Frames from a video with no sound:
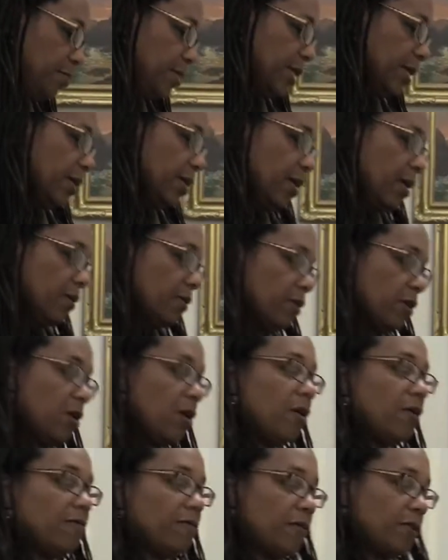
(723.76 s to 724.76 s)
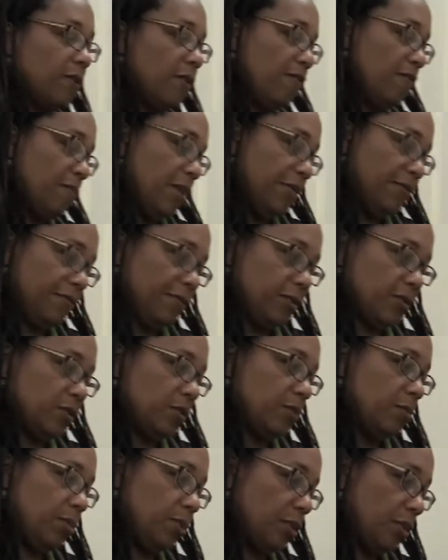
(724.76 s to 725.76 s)
being on the cover of my
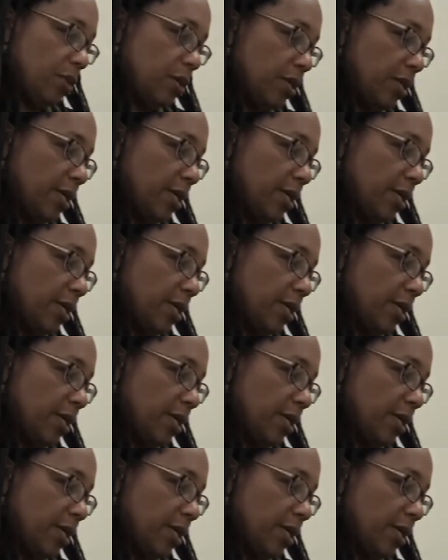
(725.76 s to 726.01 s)
first book.